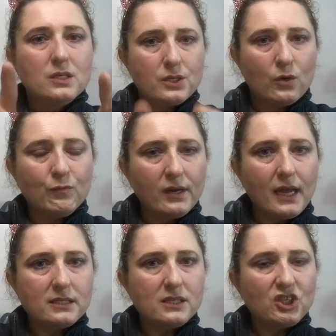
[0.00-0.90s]
So don't
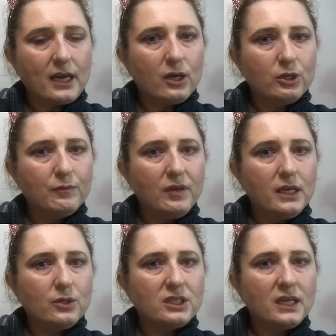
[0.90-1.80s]
forget to check out her
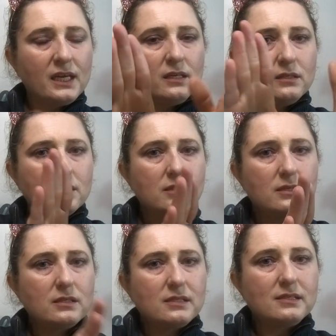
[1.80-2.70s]
video tonight,
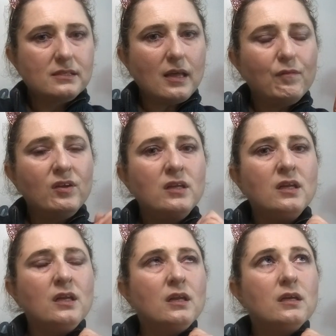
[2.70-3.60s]

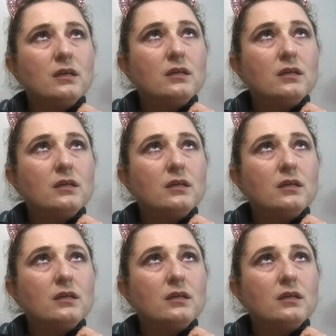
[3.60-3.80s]
7